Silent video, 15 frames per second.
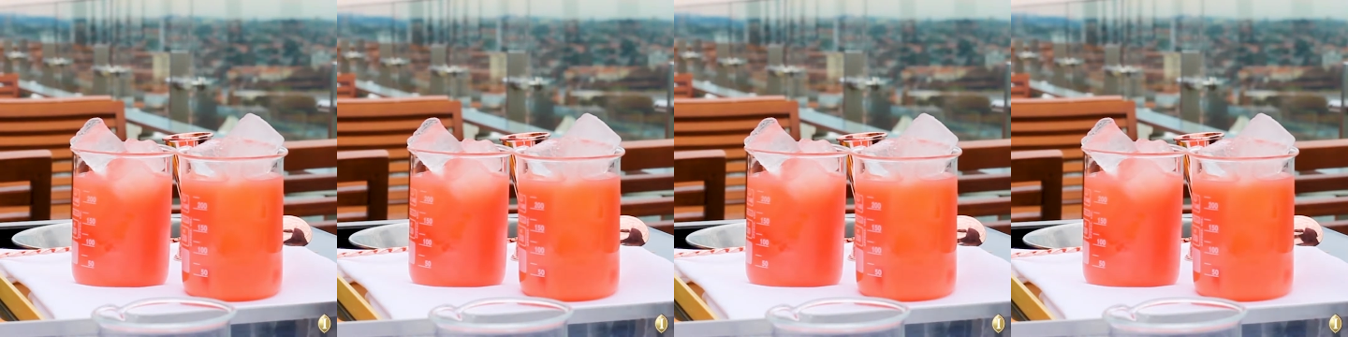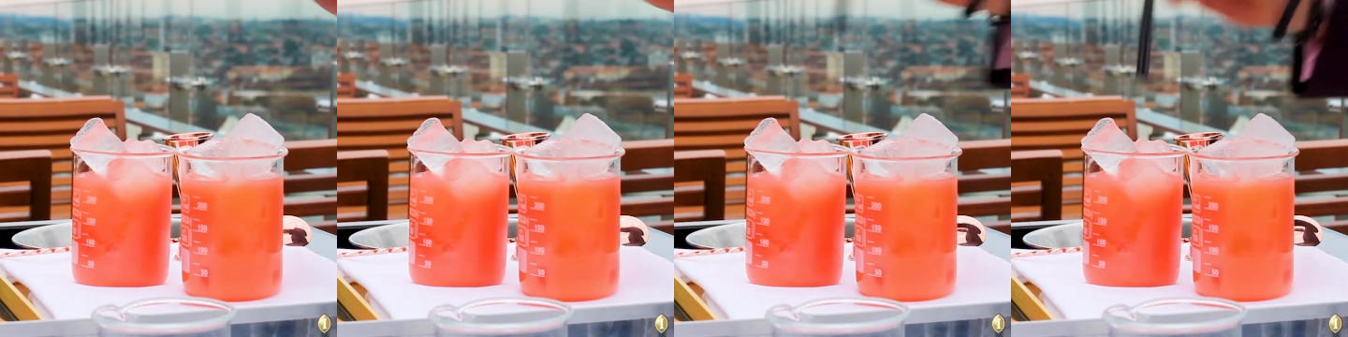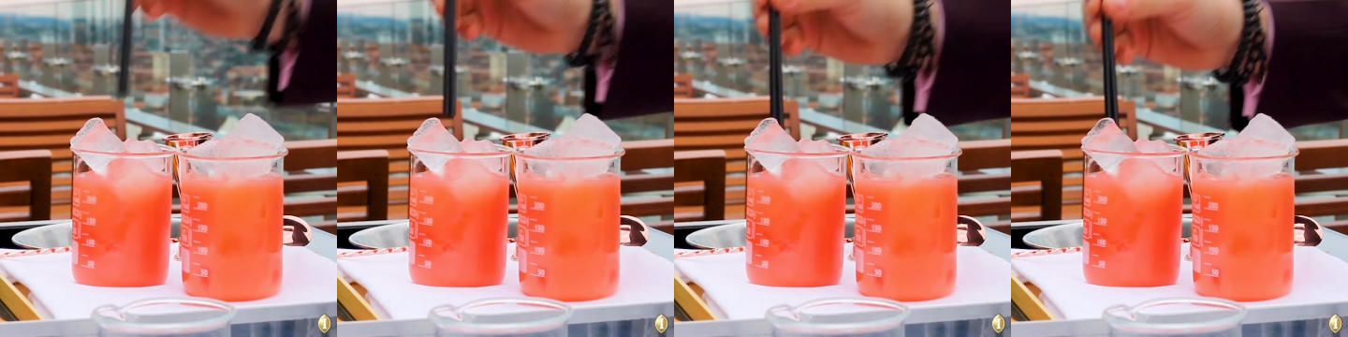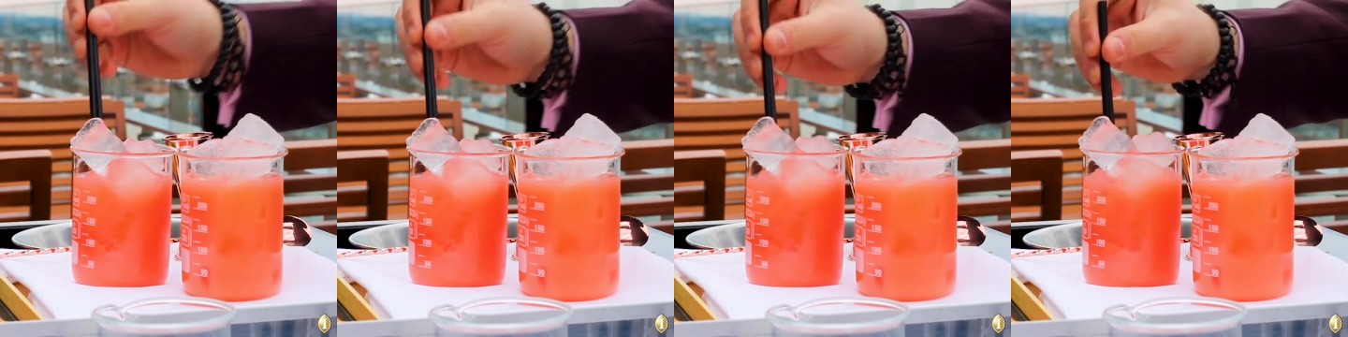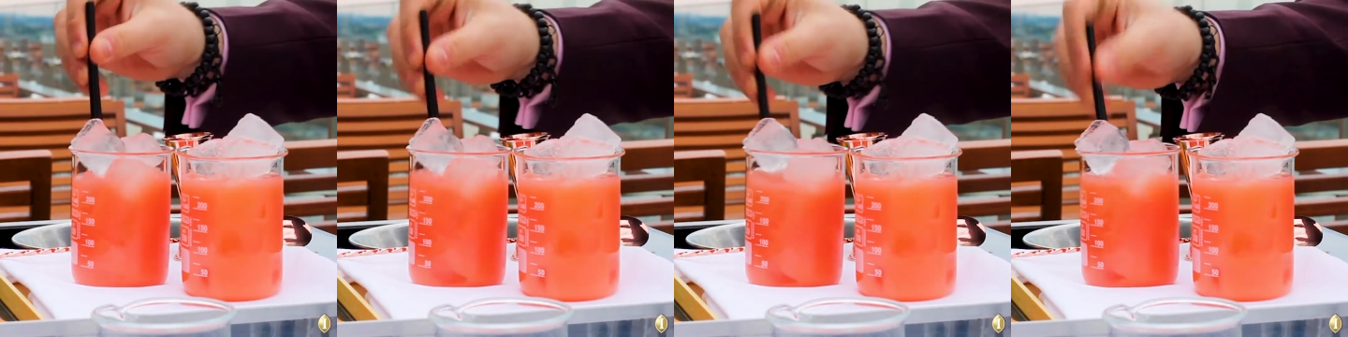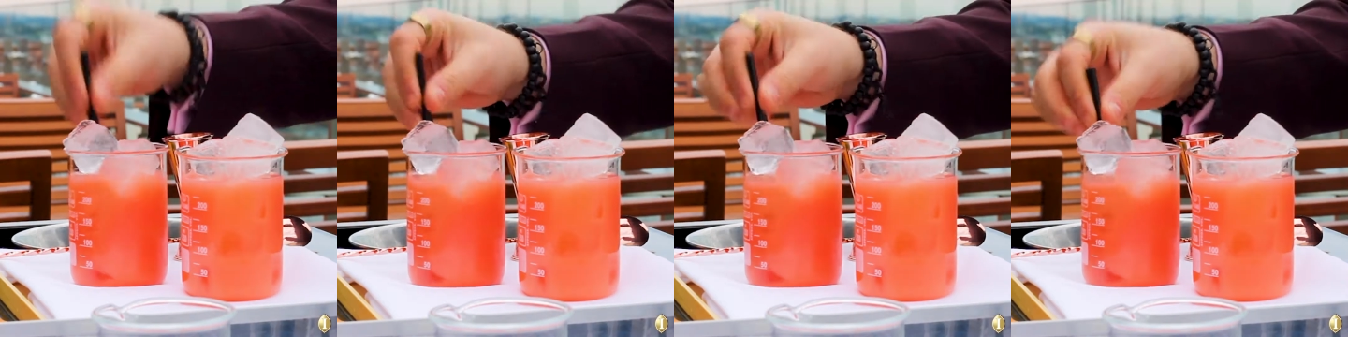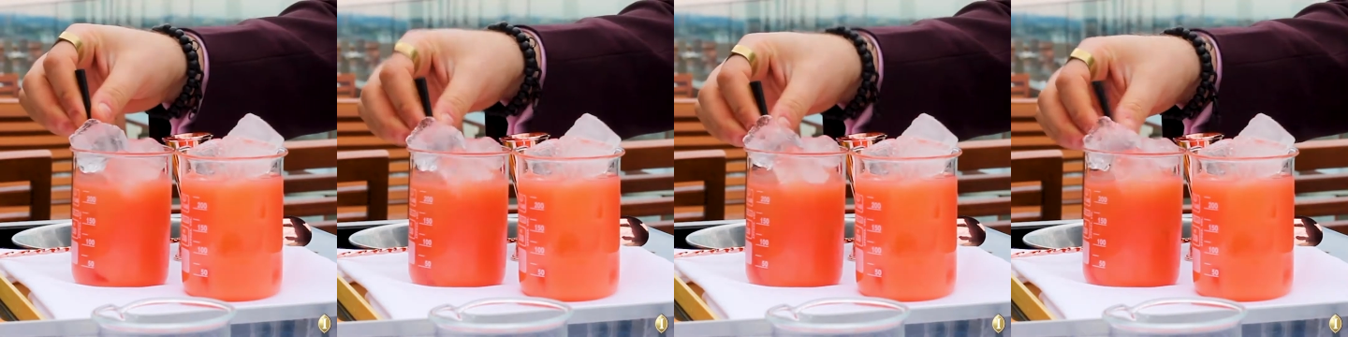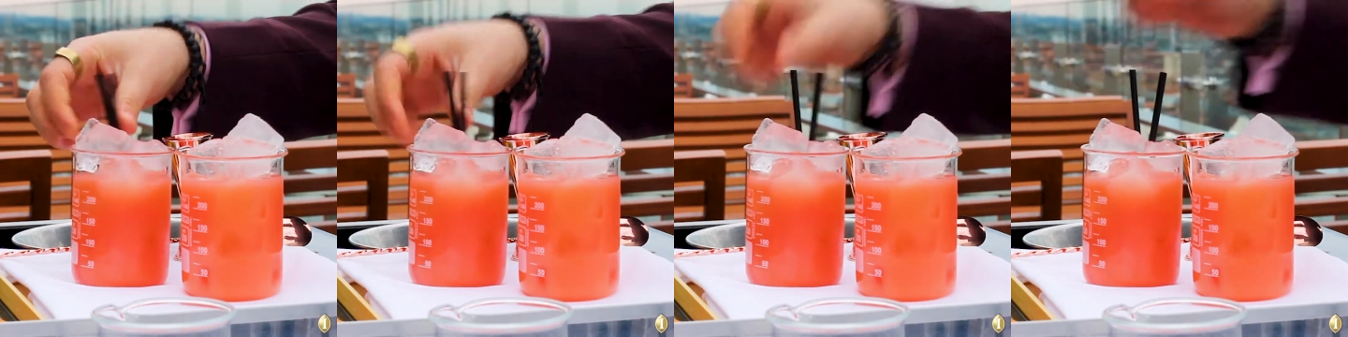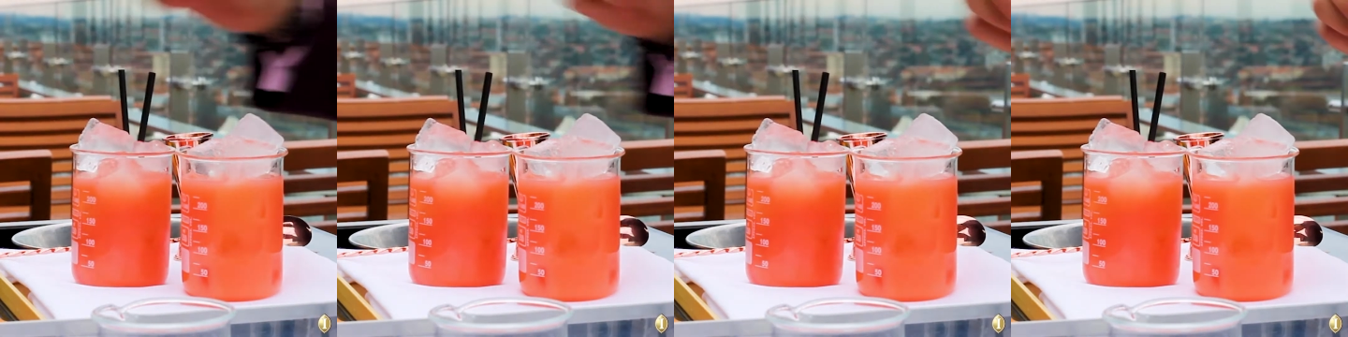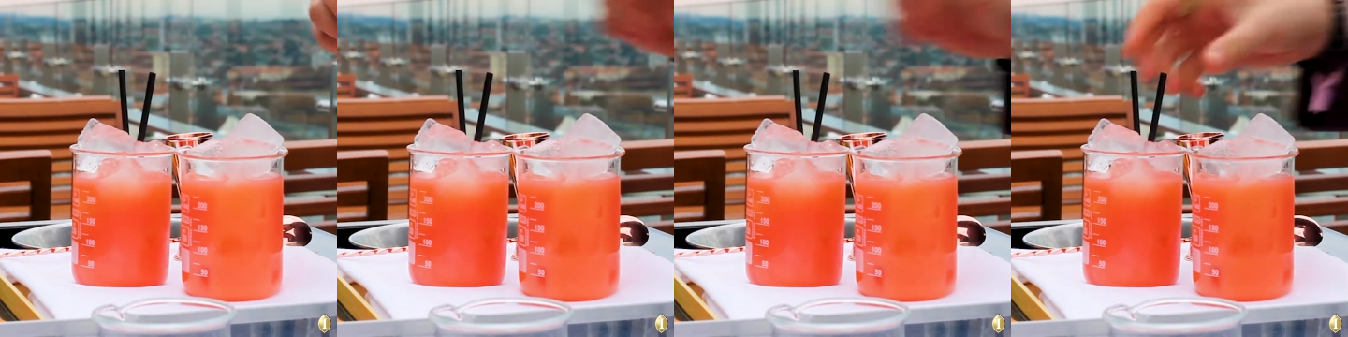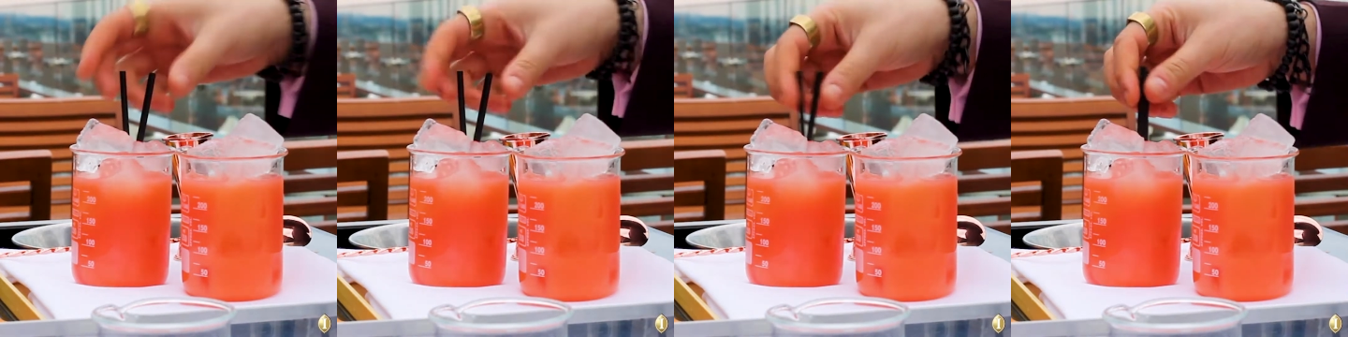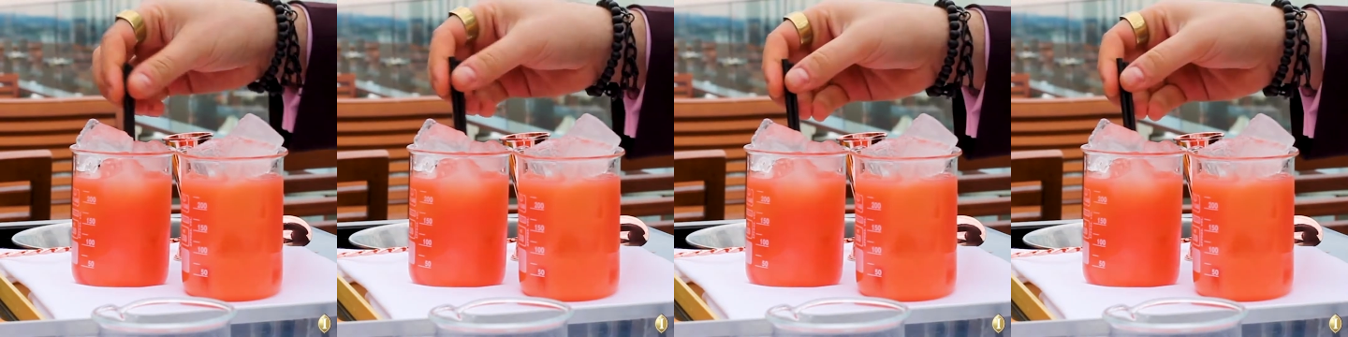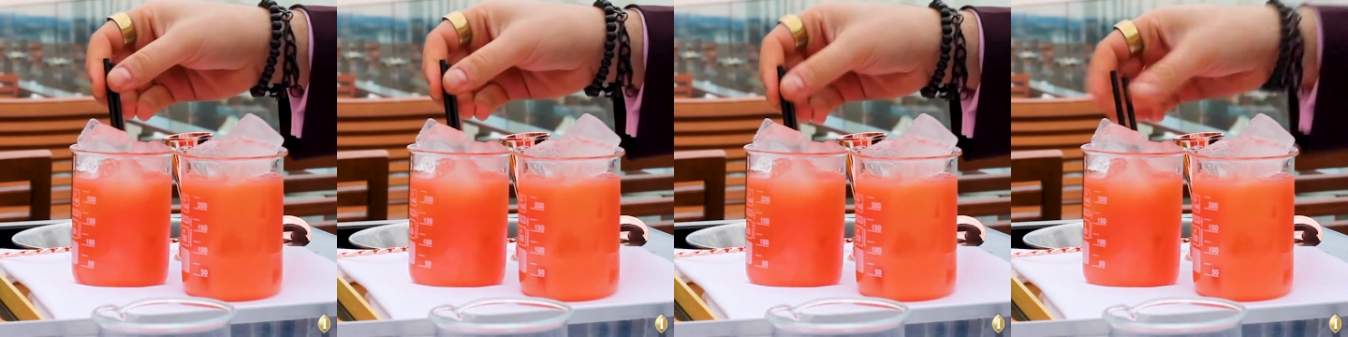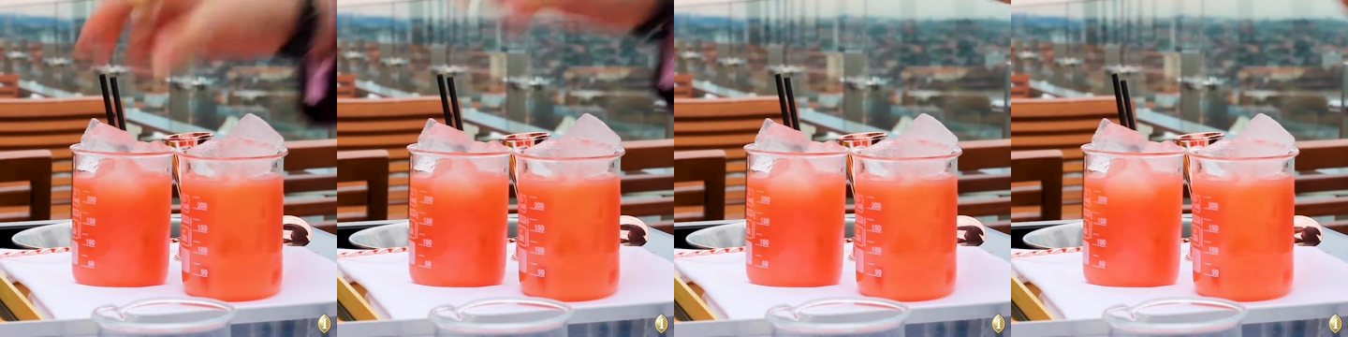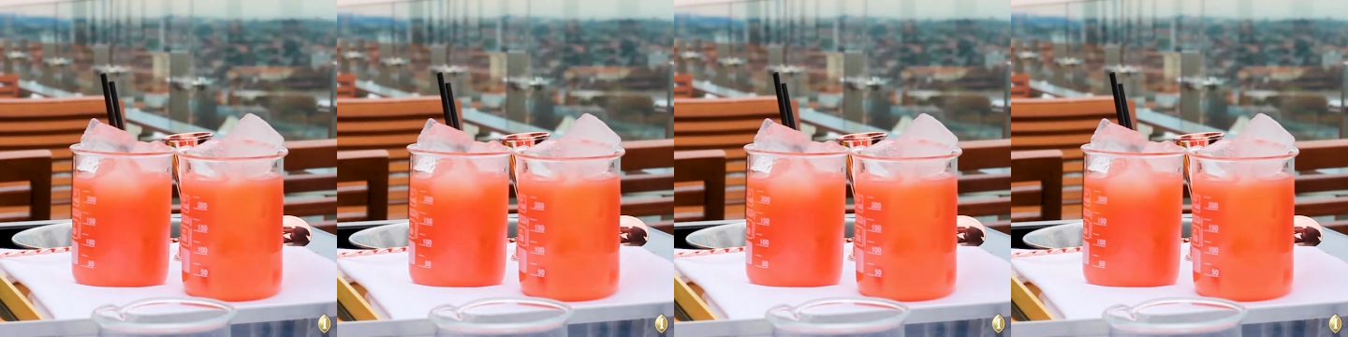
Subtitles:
No face is visible, so there are no lips to read.